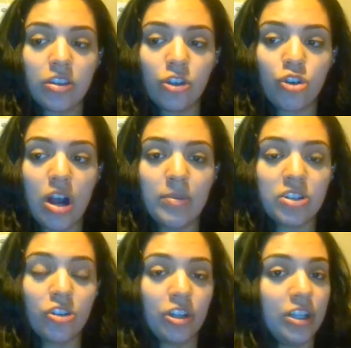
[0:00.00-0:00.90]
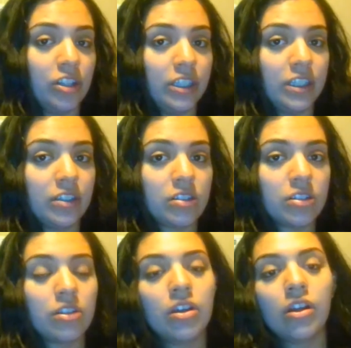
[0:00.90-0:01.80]
their traumas, and their healings
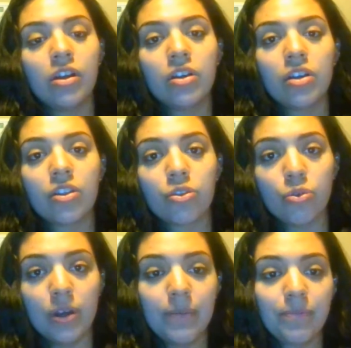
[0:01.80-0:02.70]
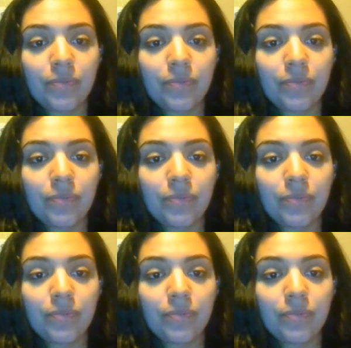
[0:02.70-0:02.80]
through it.